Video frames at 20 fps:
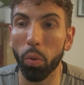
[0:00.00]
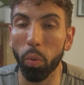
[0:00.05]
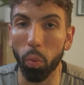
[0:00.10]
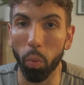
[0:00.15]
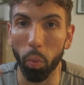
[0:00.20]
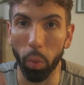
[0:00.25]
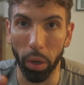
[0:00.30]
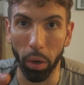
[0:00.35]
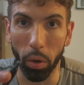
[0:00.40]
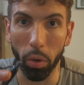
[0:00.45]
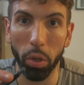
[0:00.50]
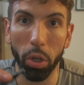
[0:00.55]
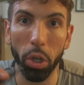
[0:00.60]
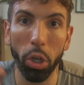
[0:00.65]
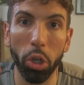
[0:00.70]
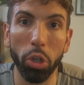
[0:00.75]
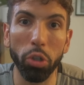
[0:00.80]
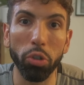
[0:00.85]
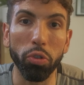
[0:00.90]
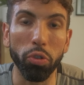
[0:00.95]
well,
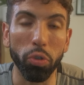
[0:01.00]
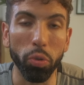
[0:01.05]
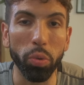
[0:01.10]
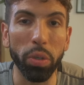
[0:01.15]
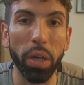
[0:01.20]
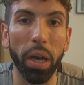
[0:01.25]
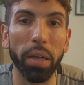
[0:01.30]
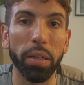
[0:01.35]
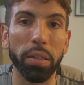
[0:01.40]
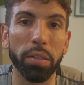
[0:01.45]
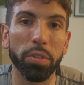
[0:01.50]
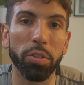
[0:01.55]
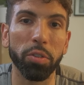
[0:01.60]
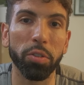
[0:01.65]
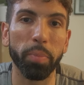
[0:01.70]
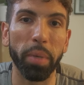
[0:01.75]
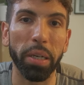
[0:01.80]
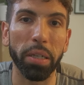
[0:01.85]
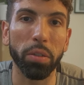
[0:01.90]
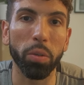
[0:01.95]
do not
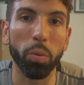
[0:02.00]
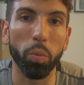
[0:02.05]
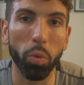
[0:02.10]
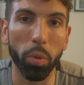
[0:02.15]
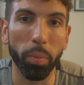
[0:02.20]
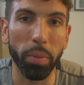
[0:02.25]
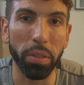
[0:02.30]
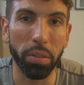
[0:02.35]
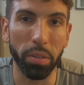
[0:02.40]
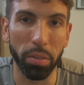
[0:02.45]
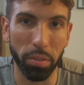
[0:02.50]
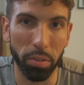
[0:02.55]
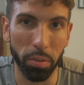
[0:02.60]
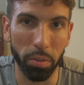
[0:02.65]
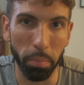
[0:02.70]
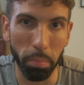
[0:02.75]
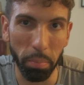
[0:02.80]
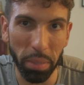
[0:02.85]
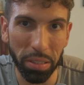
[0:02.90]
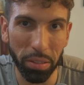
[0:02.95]
expect a woman to
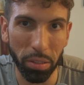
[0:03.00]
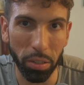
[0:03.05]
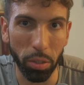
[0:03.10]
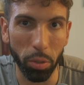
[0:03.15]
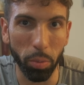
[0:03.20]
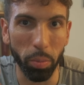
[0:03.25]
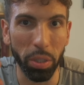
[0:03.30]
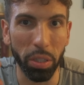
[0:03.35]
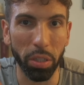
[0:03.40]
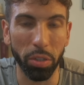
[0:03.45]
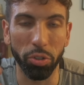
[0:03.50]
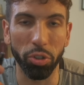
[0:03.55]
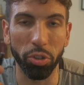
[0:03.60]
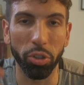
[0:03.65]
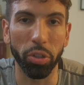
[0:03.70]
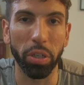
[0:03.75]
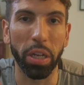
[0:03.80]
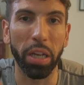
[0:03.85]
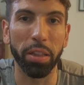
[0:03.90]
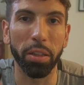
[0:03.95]
submit to you because
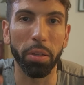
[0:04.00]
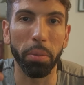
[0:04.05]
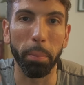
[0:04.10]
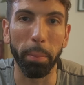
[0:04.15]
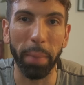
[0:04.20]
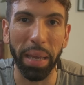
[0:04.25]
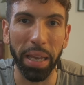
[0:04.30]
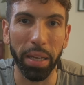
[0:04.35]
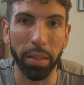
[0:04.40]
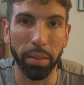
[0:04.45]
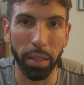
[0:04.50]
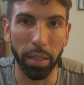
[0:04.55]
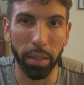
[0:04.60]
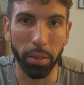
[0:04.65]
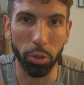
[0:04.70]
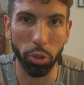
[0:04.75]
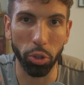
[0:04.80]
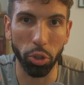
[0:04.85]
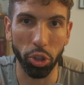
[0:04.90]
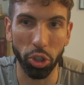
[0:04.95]
you're not the man
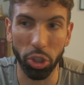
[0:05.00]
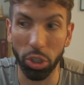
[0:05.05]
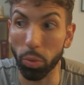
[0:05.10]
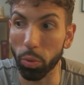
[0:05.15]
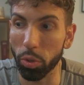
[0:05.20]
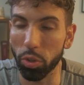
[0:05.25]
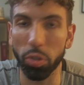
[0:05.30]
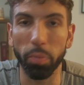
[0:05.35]
that she was